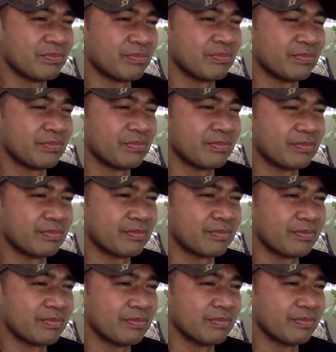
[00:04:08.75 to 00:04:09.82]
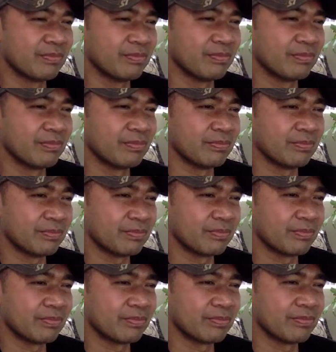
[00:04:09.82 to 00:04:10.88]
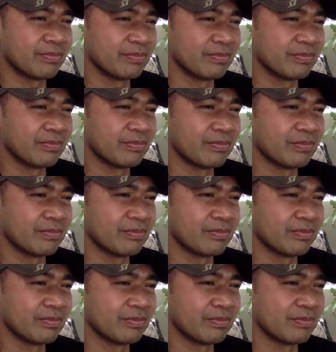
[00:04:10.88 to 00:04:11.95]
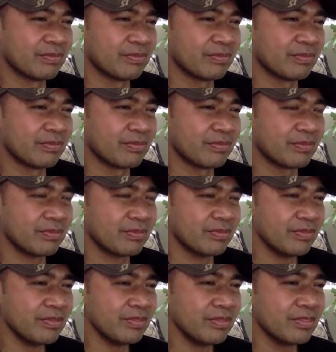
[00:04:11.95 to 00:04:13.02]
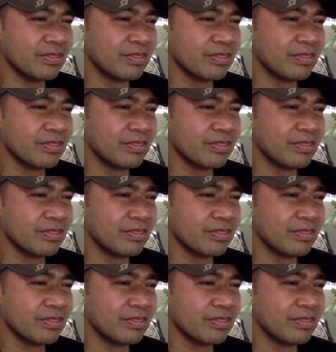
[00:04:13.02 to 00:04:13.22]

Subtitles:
(silent)